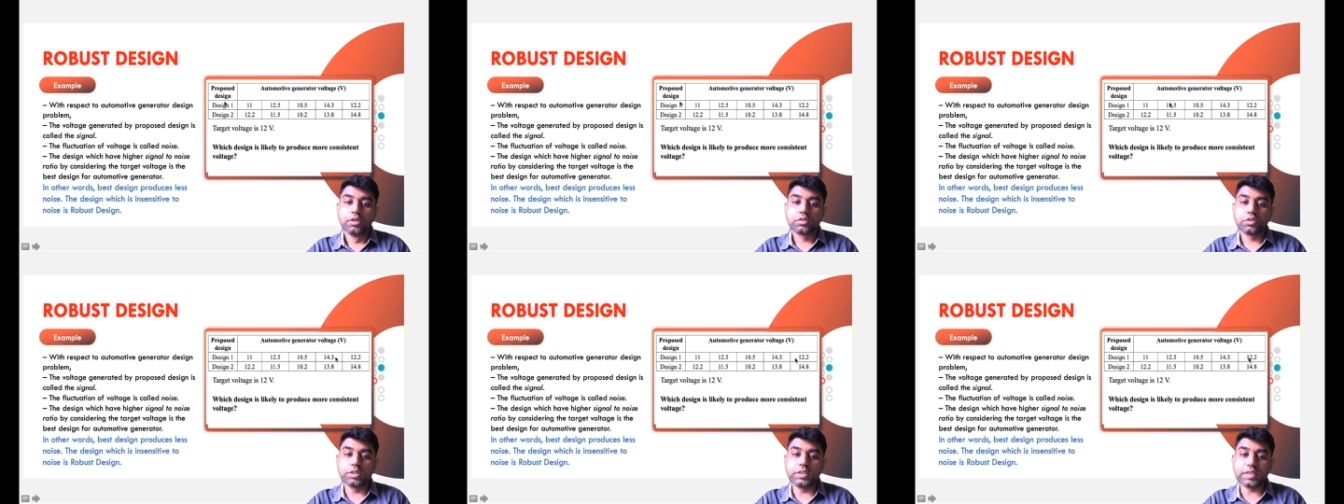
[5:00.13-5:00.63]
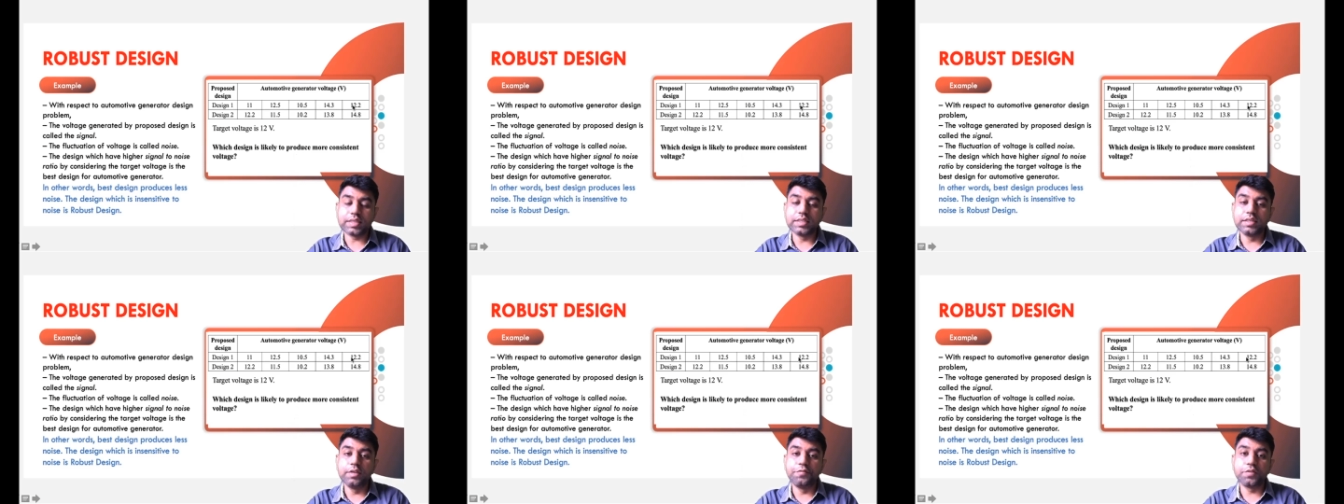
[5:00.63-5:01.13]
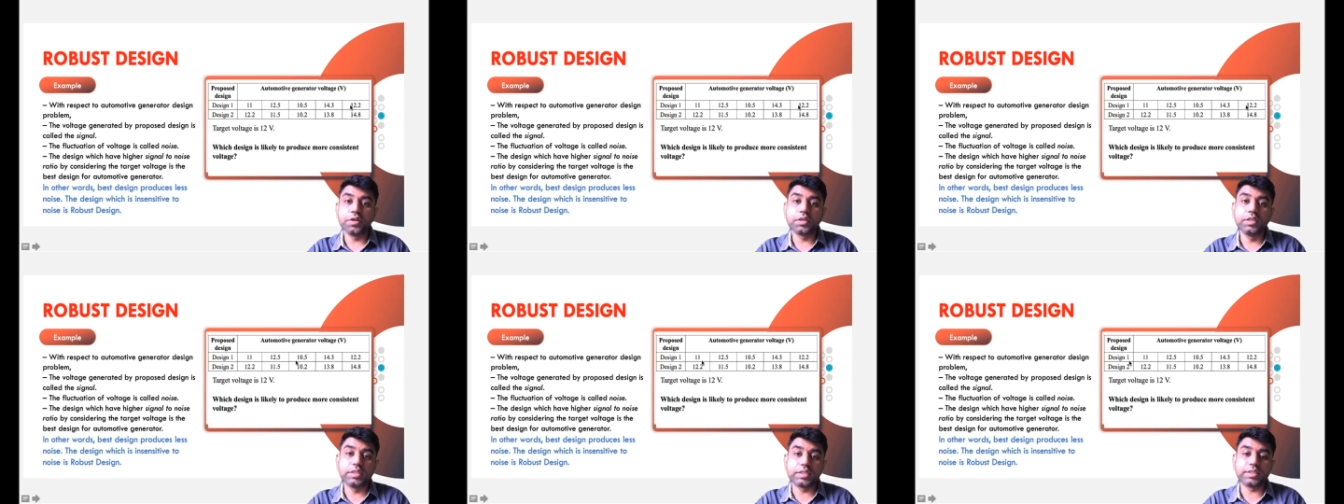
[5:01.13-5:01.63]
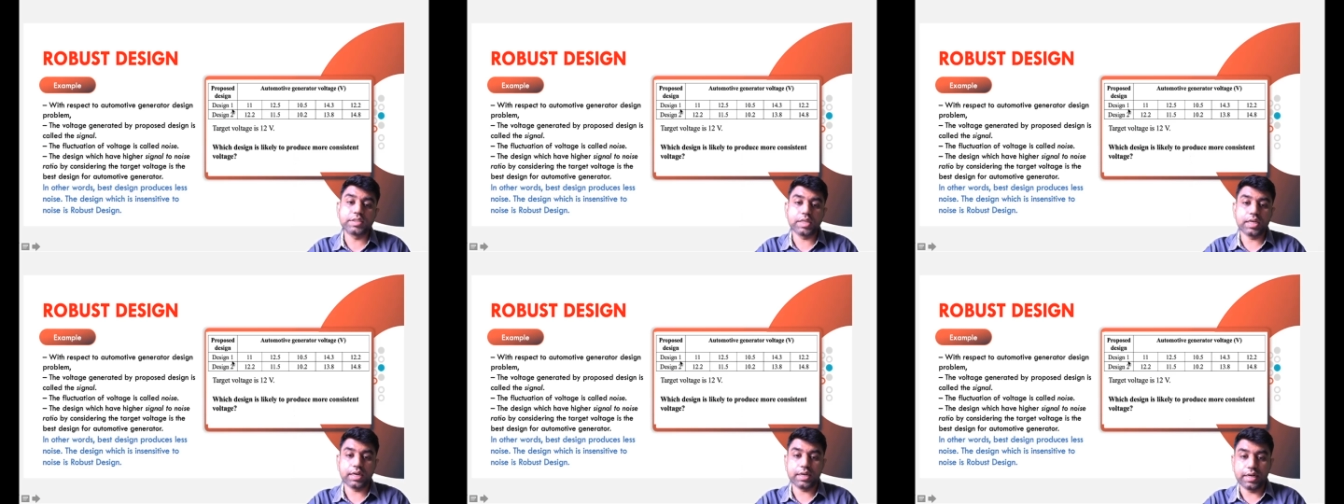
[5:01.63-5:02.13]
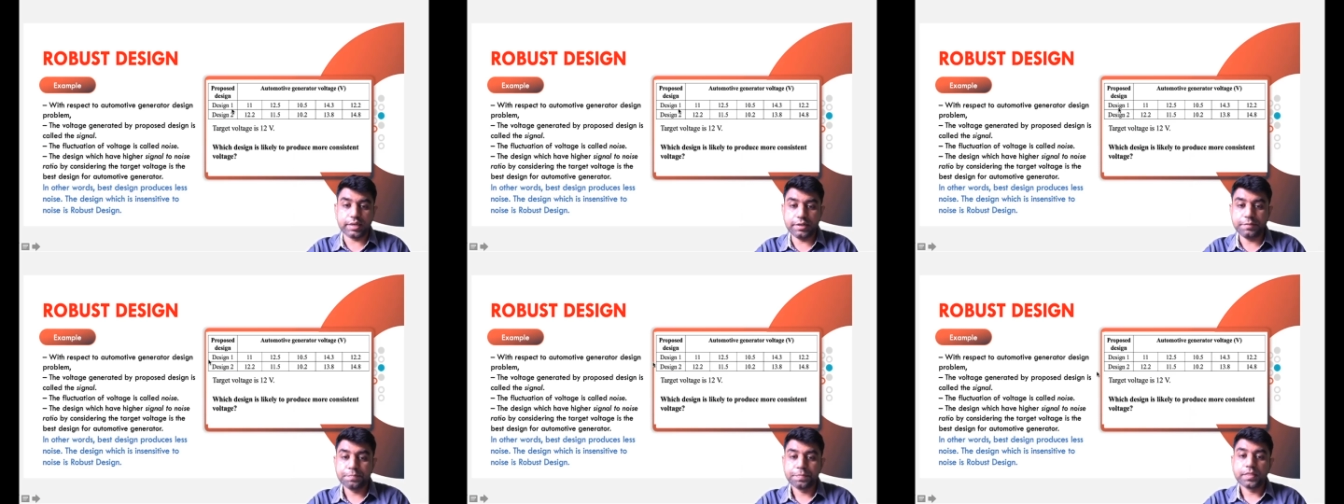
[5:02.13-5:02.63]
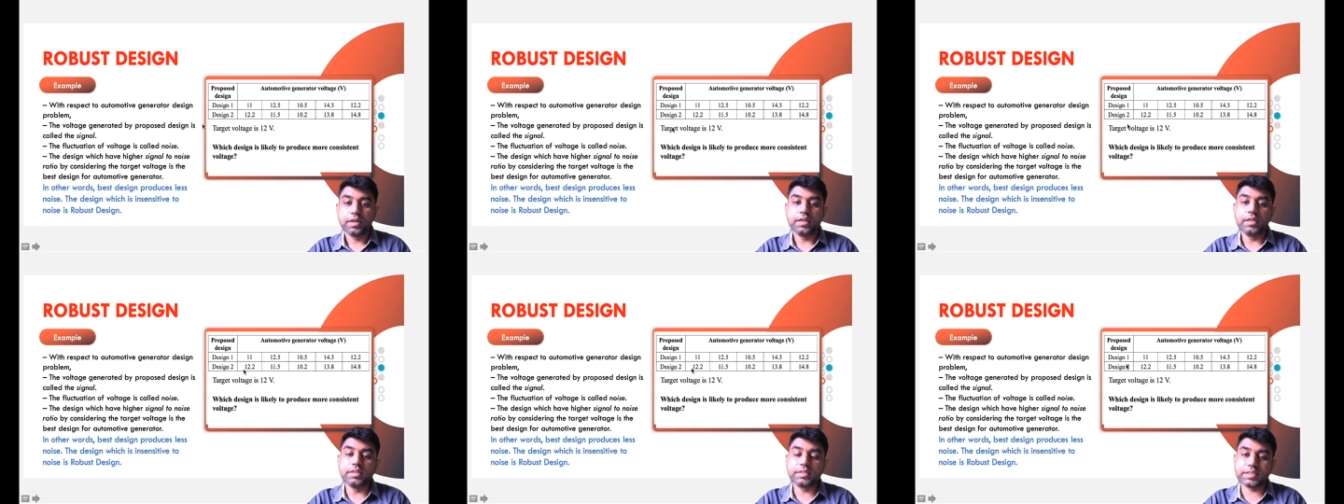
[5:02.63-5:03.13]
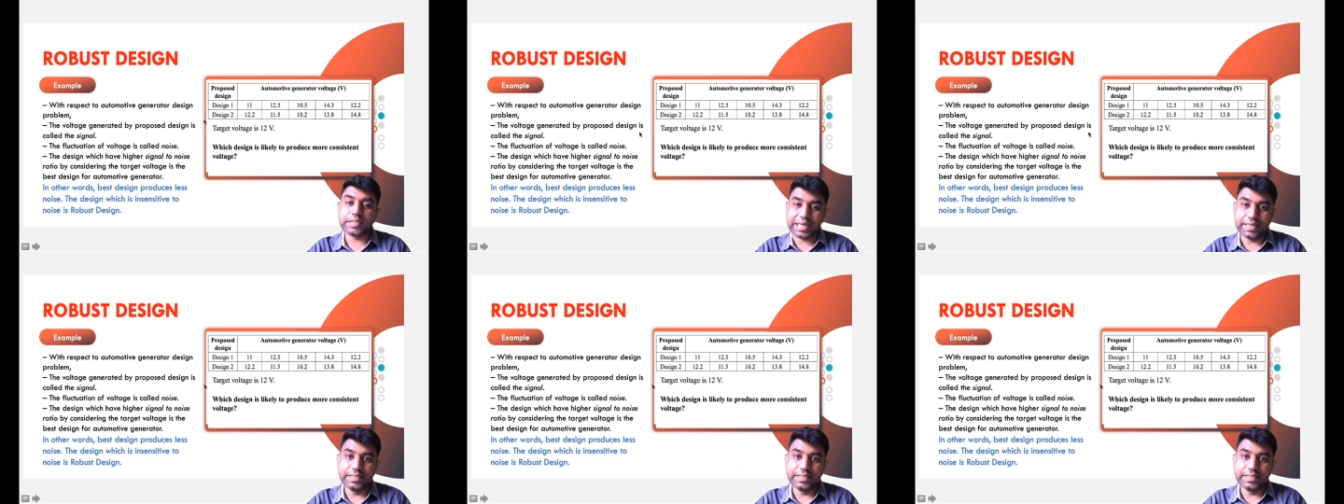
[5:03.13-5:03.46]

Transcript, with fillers: So these are the different results they are getting. In second